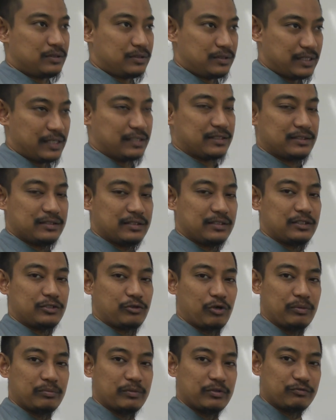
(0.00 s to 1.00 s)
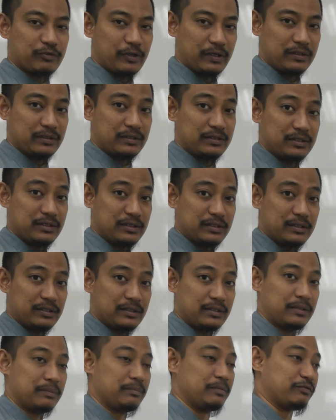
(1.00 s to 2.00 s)
that's the requirement for entry
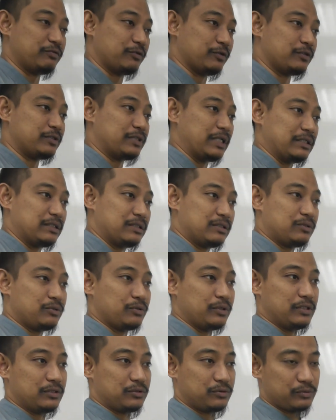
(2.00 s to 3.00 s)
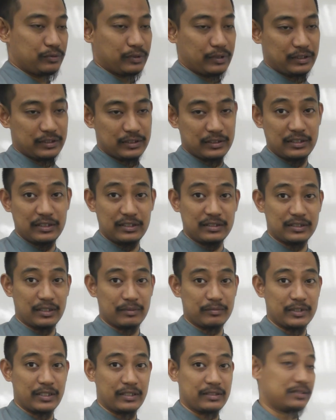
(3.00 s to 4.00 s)
before you can go into engineering
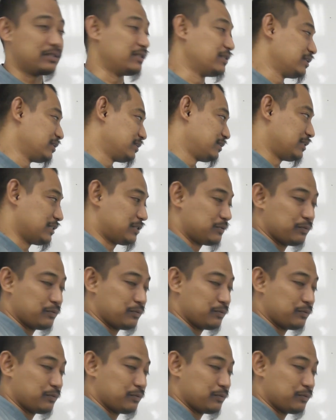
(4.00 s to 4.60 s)
subject. This